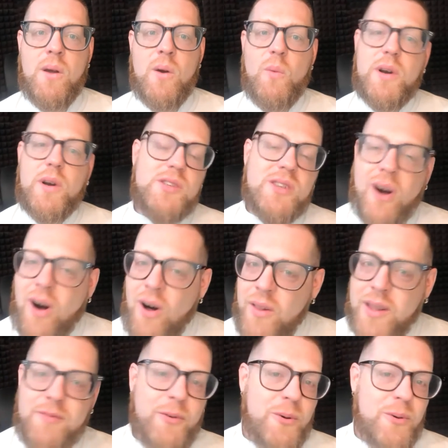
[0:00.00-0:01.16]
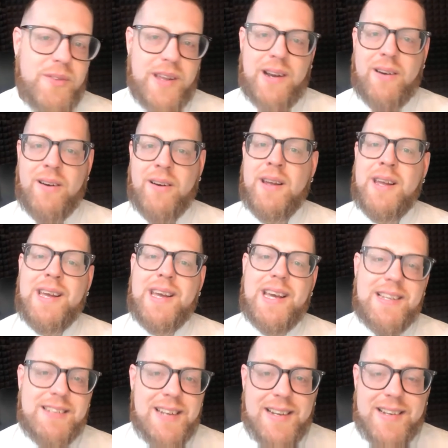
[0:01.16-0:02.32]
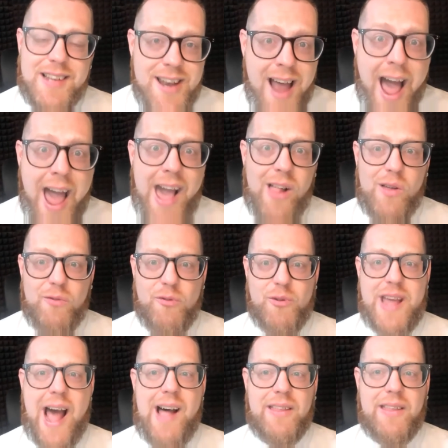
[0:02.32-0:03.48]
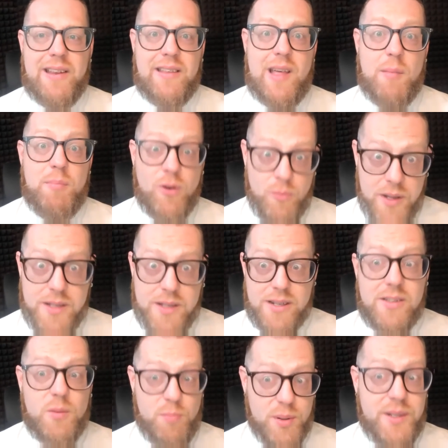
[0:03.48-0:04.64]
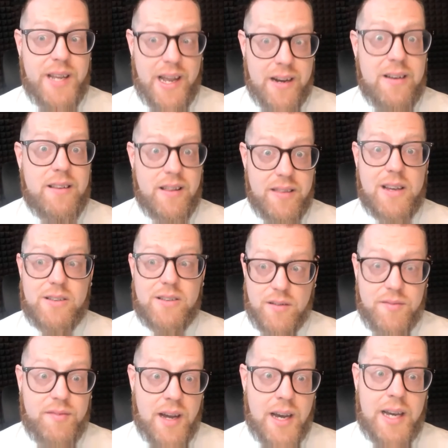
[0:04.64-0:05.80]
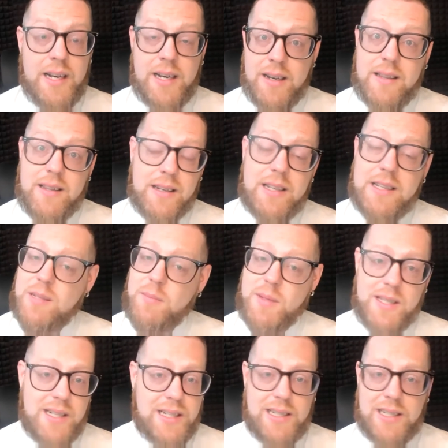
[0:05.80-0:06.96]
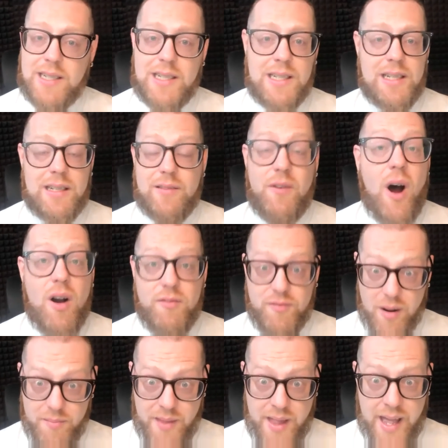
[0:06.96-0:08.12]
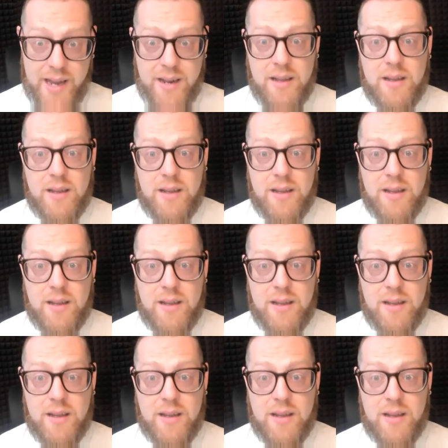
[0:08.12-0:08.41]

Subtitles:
What he's calling for there isn't a denial of reality that permits us to pretend that things are fine and nothing needs to be done. Far from that.